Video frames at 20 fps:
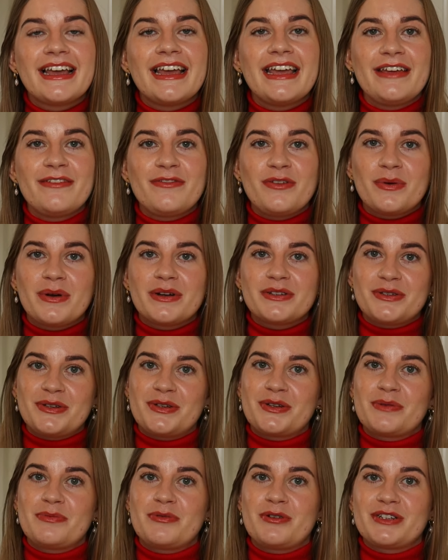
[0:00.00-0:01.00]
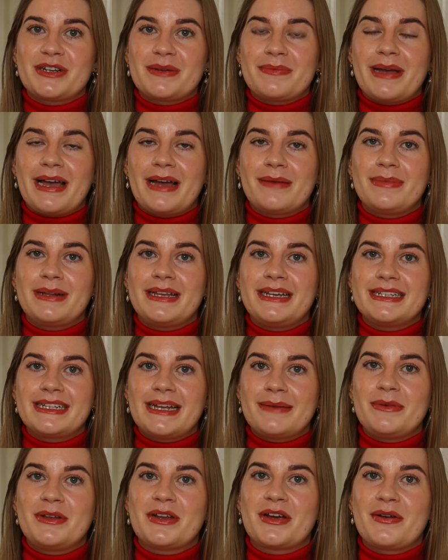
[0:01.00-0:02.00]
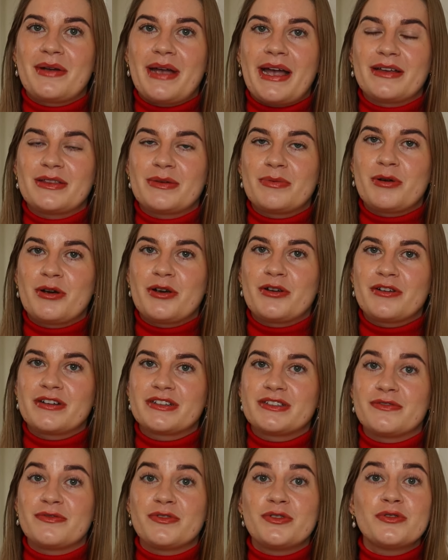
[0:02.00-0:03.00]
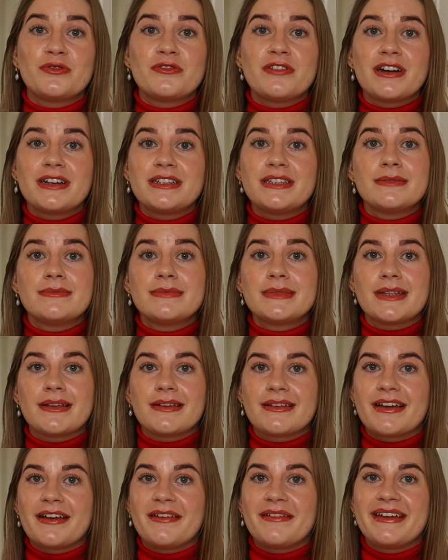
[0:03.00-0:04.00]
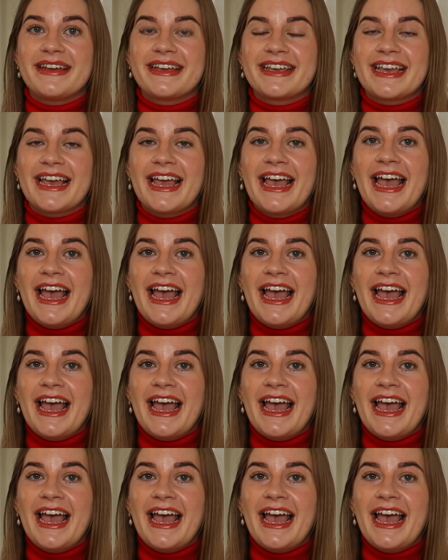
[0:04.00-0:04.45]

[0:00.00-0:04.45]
if you are doing a project pan please let me know how the progress of your items are going